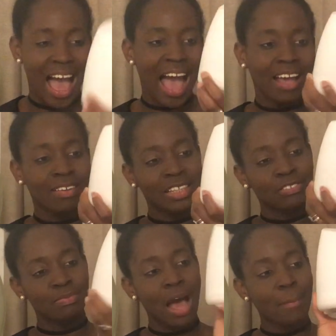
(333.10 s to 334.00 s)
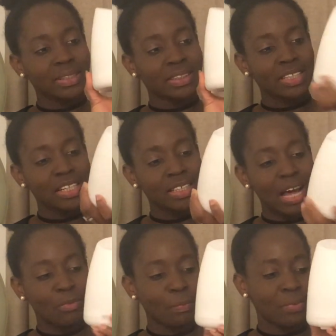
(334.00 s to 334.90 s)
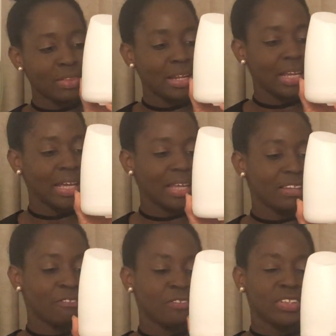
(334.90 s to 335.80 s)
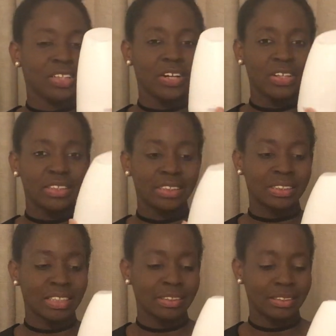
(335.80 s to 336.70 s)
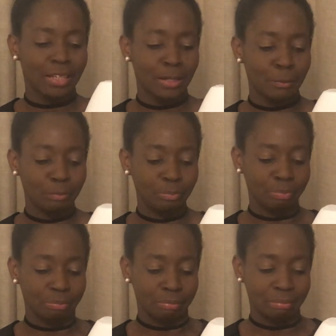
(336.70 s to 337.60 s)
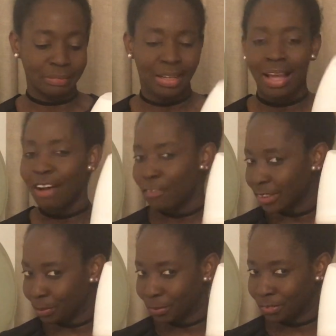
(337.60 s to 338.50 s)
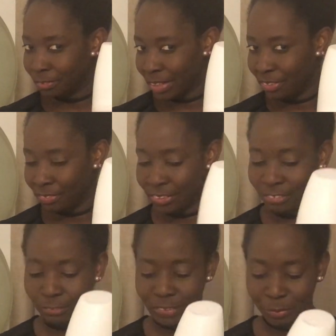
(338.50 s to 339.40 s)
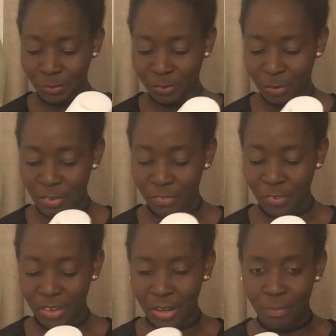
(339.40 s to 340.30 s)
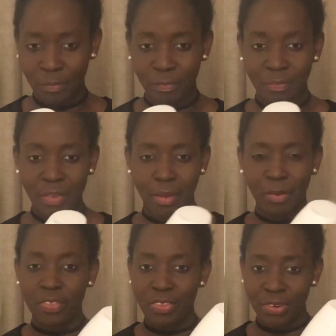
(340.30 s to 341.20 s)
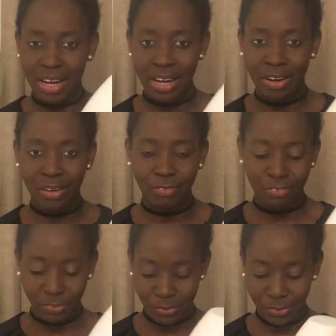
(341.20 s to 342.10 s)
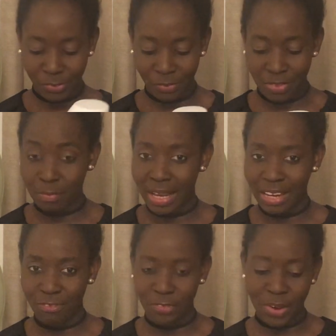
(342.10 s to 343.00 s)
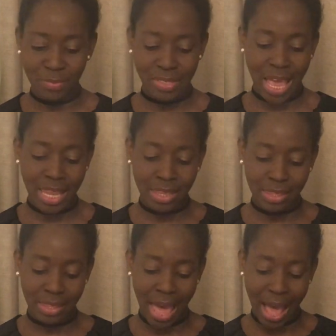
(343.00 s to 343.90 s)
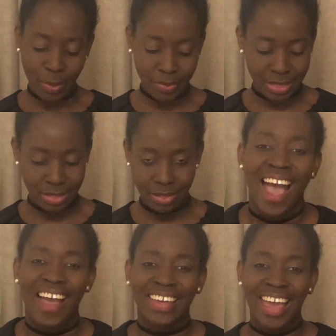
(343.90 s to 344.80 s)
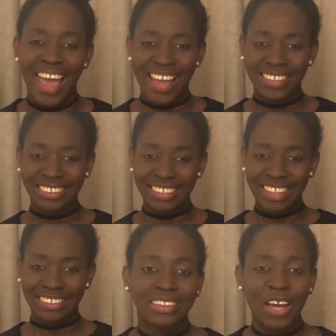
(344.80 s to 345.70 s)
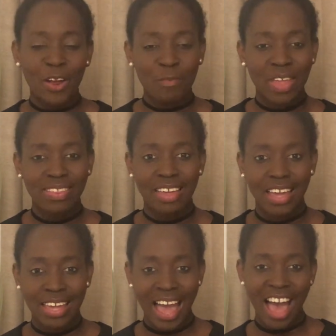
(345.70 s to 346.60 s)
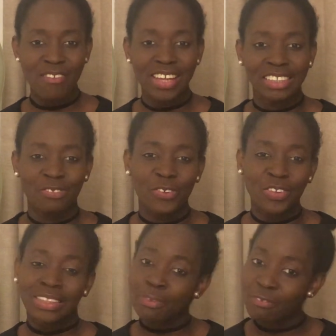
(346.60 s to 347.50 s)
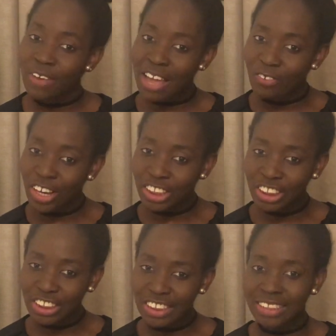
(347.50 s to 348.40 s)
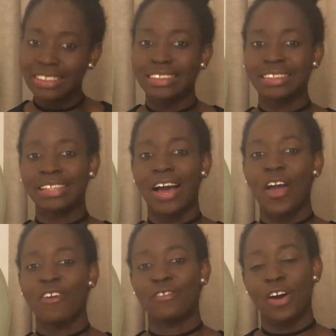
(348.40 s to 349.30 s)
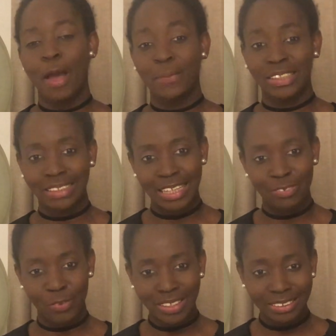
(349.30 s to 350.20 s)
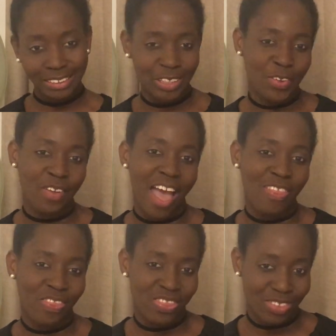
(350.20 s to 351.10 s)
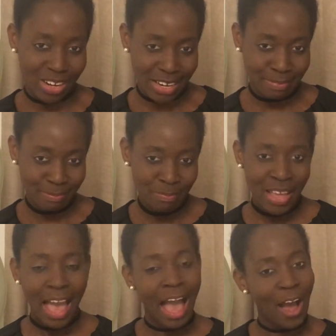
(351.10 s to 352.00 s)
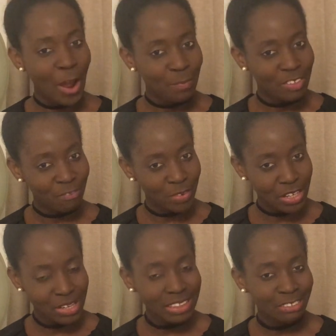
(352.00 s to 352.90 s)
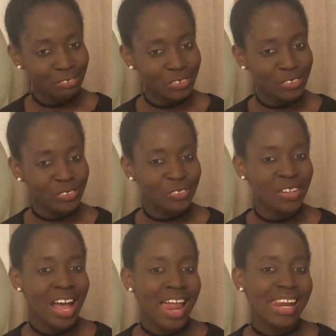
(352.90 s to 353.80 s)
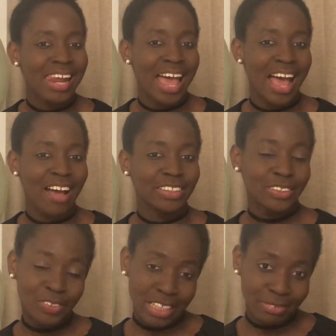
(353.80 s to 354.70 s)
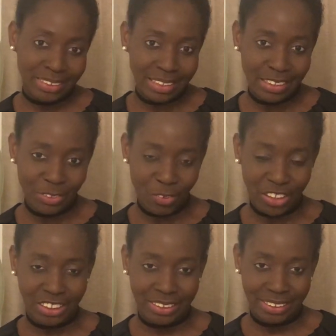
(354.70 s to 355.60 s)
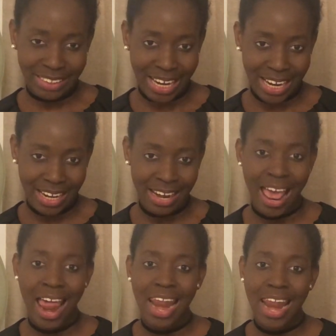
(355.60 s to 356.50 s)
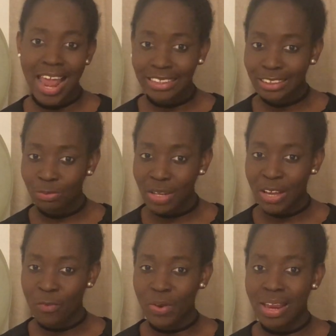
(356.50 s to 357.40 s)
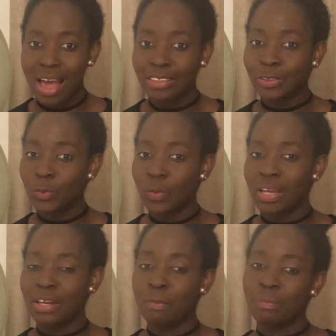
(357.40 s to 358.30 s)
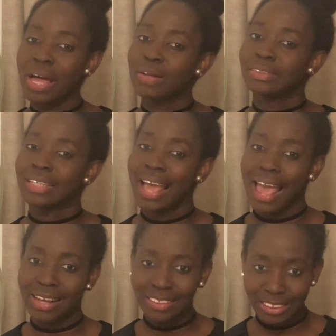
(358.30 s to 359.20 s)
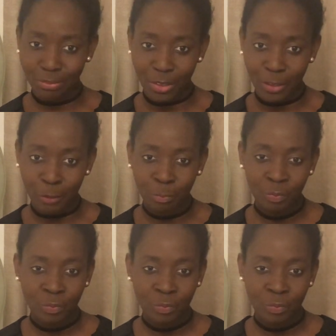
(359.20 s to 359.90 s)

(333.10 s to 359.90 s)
I got this from Amazon. I will put the link in the footnotes and um, affordable, very, very affordable. We've got um, about three for the main rooms in the house. Okay, so that's so. There you have it for your top five questions over episode one, two, and three. I hope they've been useful. Now, do keep sending your questions in. Next week, we are talking about eczema.